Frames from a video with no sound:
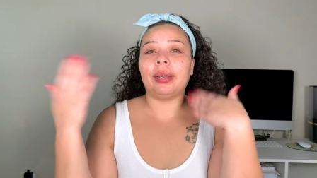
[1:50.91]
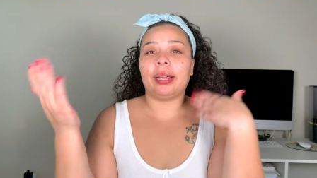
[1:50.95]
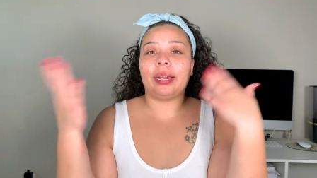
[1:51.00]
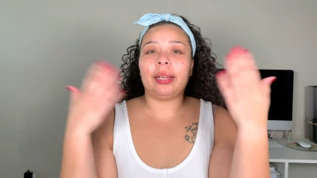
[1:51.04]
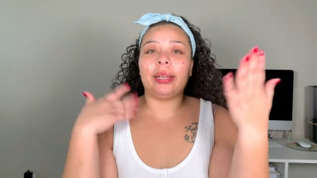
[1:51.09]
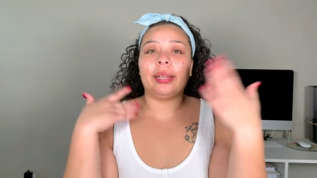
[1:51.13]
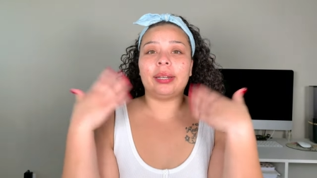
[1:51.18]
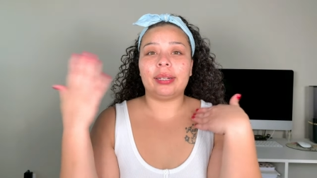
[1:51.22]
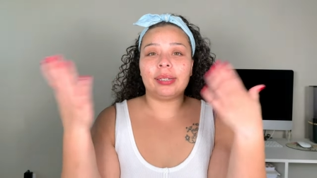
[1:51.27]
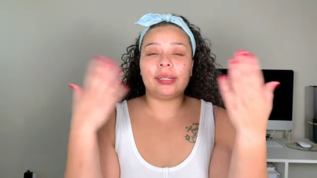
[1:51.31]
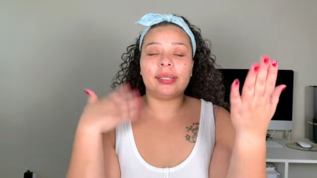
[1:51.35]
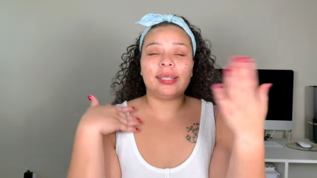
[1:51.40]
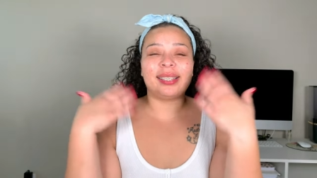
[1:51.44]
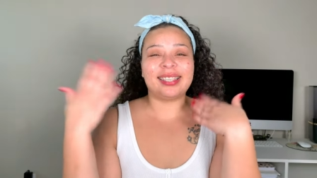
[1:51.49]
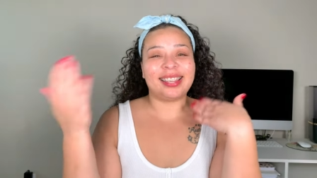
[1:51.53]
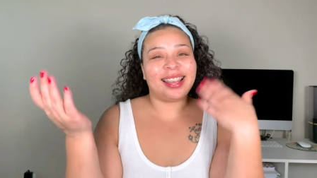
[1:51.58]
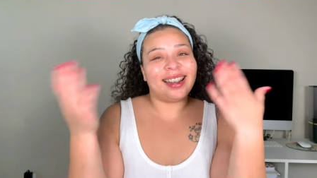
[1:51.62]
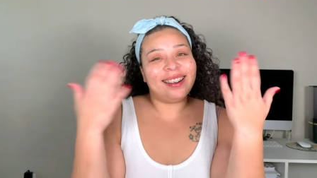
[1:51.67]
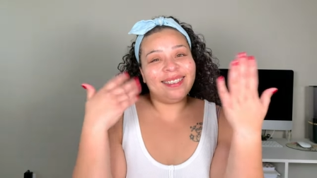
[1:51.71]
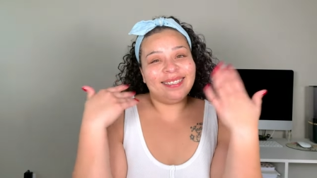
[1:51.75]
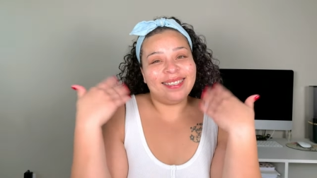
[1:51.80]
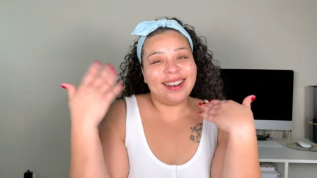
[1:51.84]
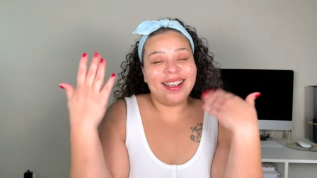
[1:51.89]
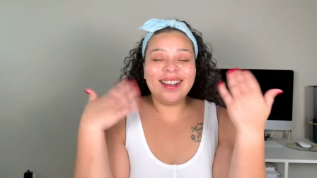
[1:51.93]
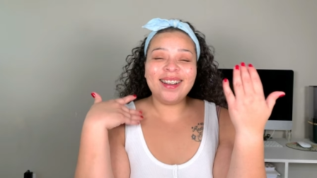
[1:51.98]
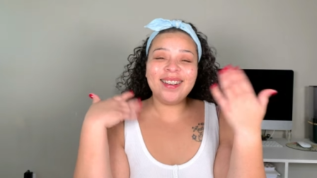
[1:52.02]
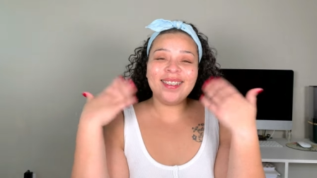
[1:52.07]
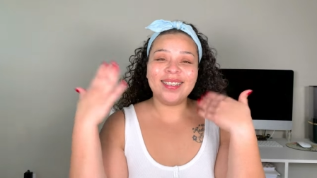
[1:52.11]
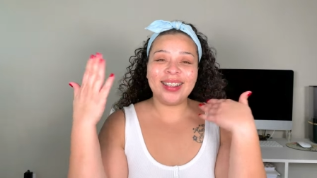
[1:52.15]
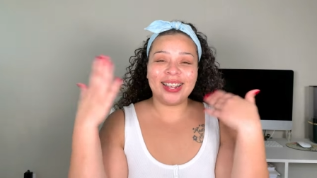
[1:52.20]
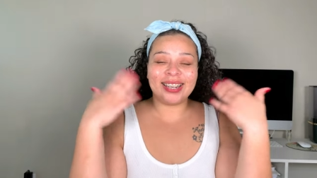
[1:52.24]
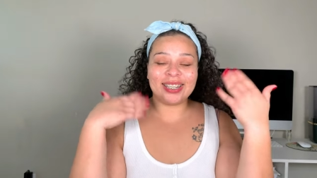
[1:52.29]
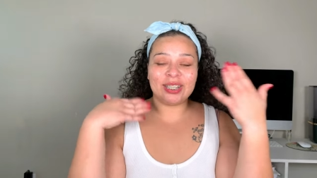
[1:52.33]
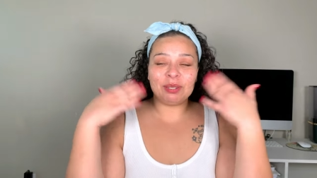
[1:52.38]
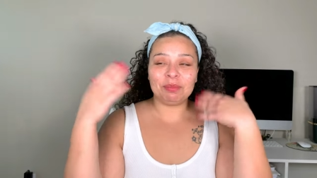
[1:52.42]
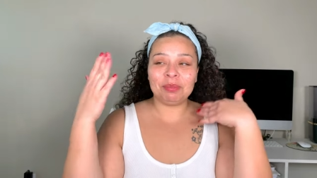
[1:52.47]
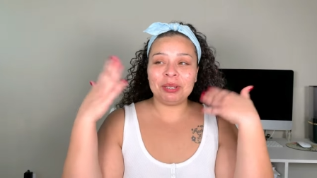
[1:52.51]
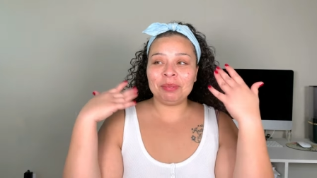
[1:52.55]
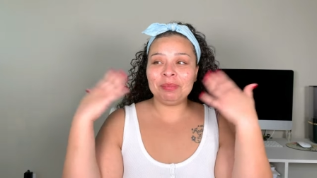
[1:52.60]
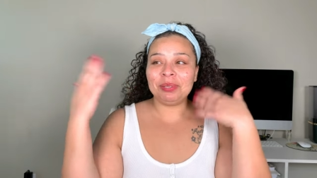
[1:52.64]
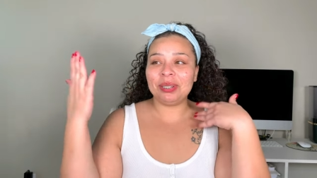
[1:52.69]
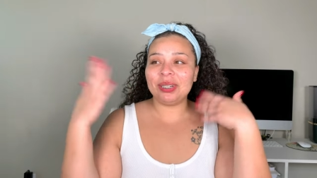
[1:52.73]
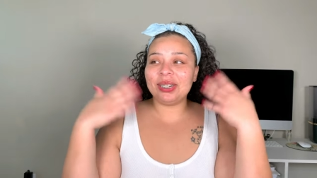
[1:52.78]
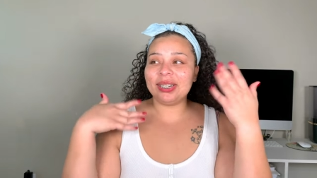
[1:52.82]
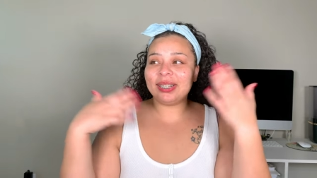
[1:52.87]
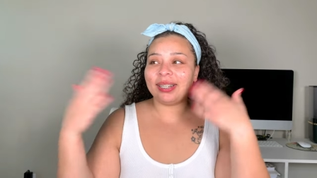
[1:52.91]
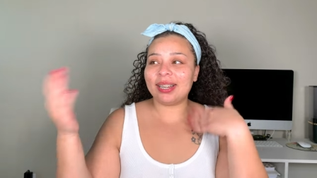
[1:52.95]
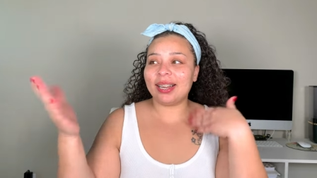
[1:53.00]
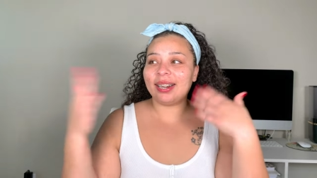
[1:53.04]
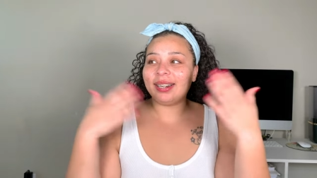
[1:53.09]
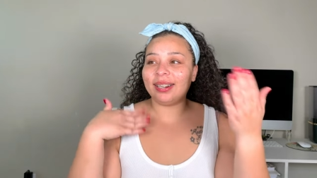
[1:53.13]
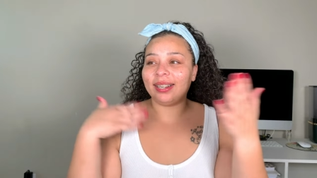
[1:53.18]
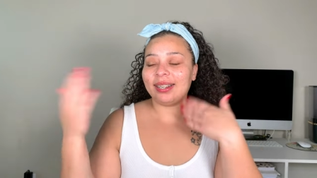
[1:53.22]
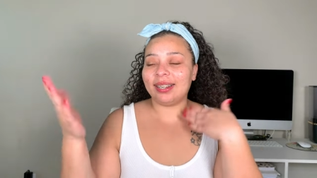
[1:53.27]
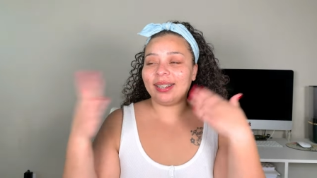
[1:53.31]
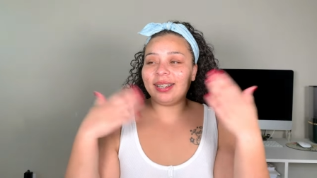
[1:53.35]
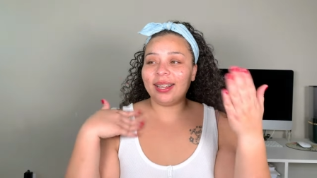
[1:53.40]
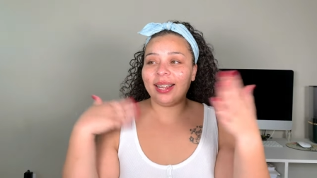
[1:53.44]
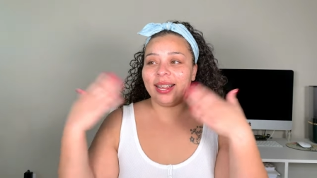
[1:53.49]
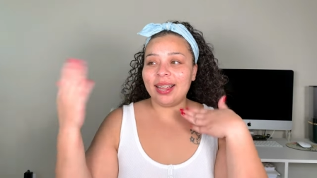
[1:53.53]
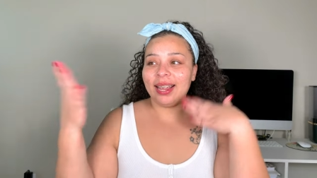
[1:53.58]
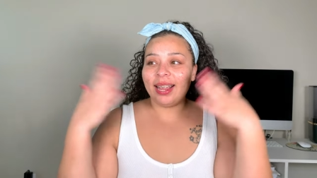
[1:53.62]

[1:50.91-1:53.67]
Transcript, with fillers: Like it just, I don't know, like sometimes you just kind of